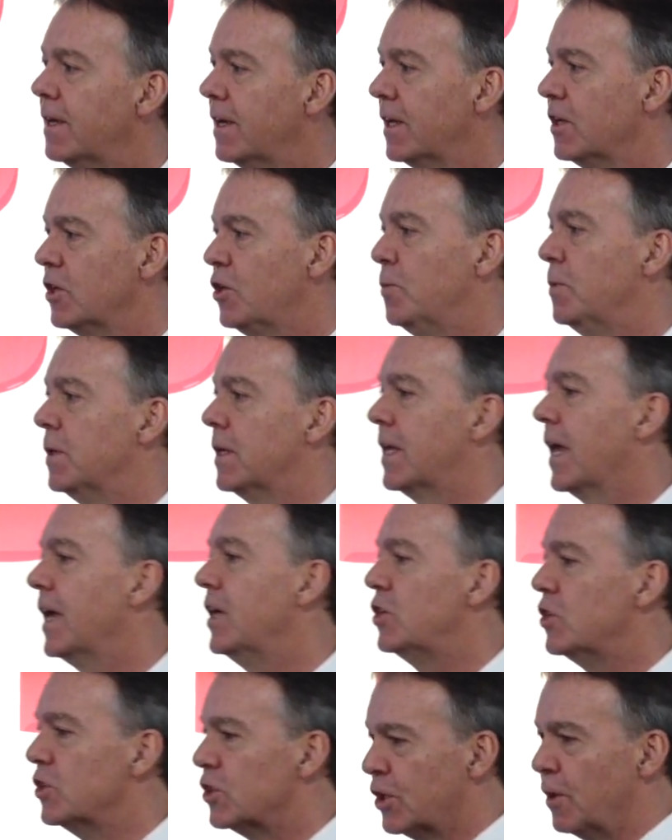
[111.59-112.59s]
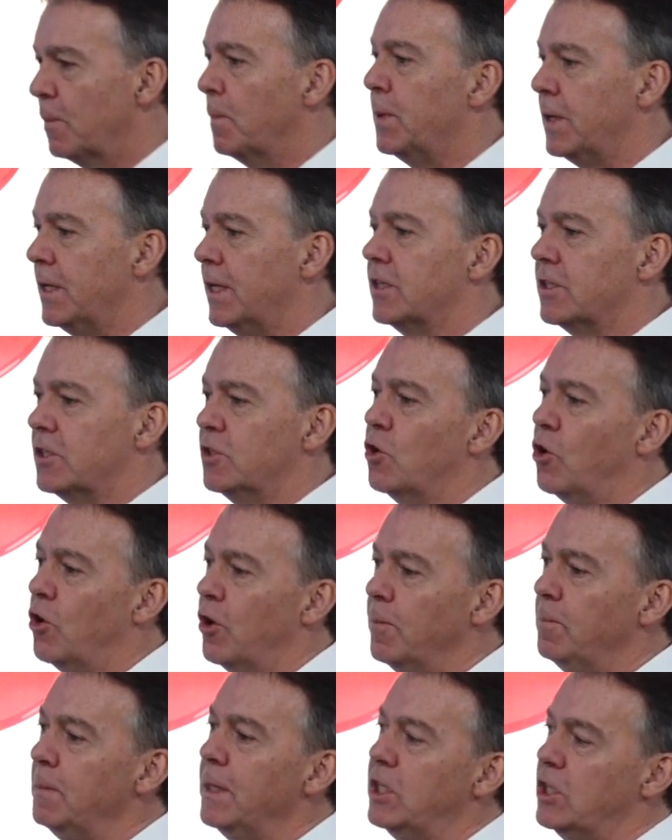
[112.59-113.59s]
and communications company, it's not
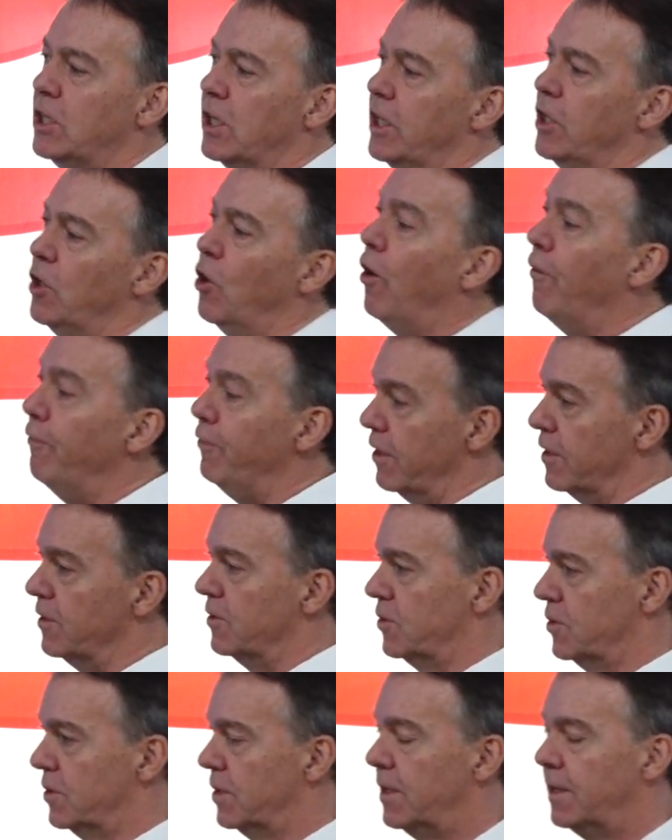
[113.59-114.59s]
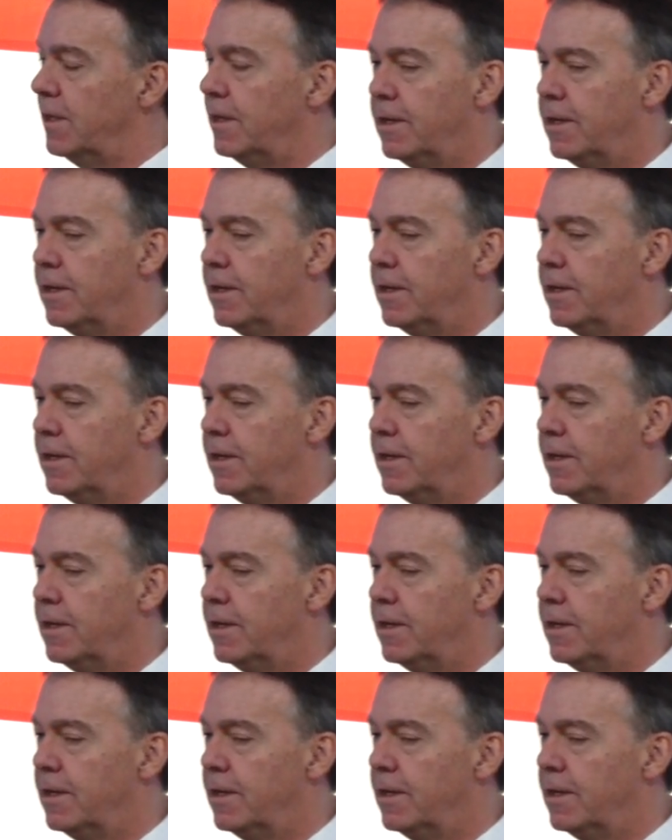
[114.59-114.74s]
immediately obvious.